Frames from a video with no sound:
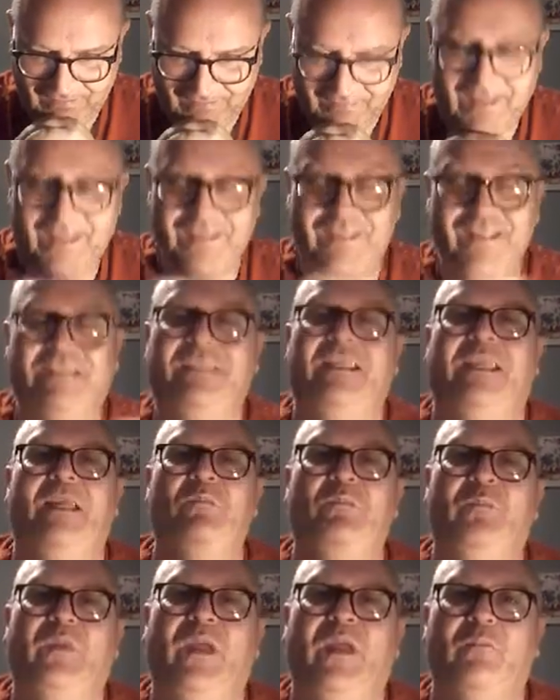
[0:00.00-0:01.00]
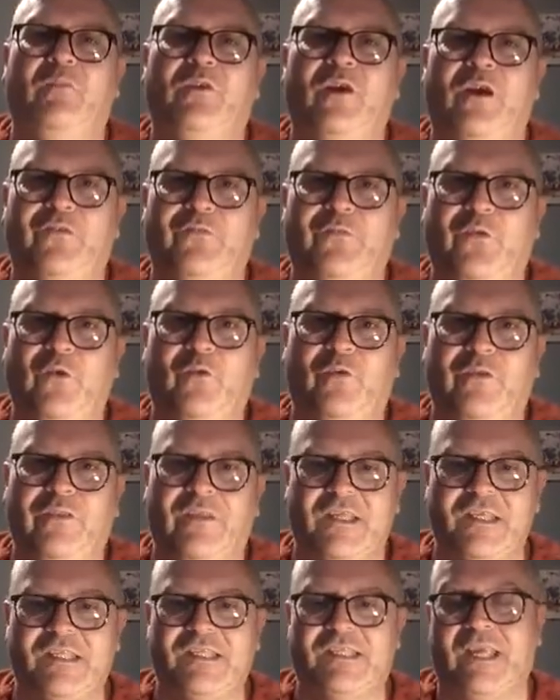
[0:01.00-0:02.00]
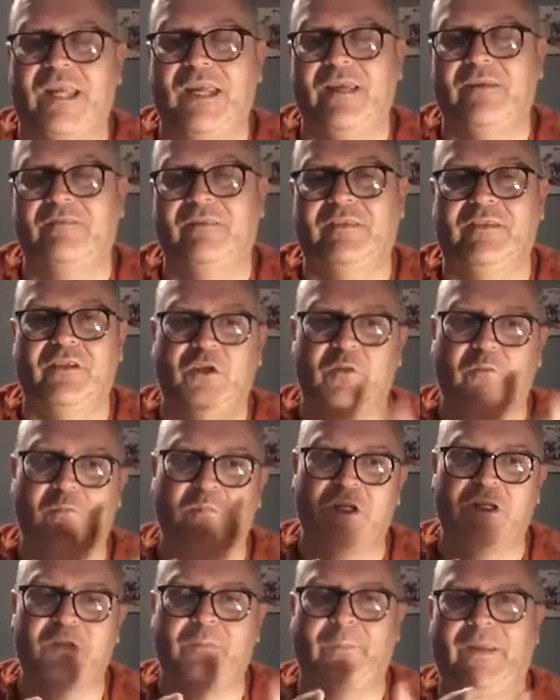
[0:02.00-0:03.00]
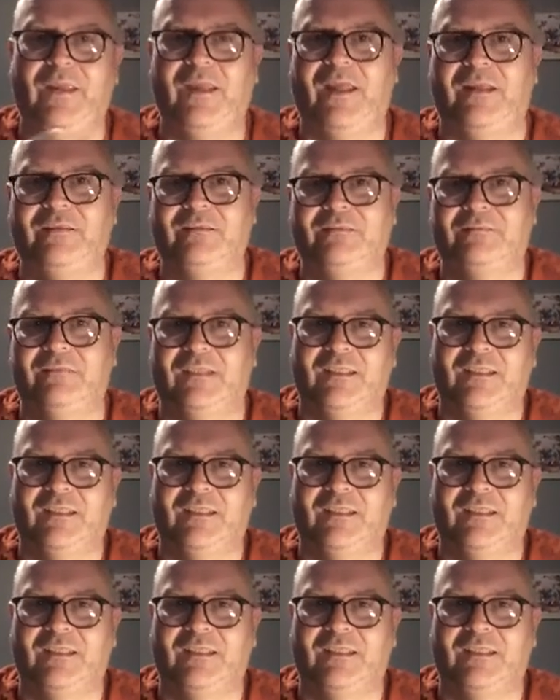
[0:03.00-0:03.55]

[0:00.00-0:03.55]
Then the 10 PM curfew that's set, you must be in,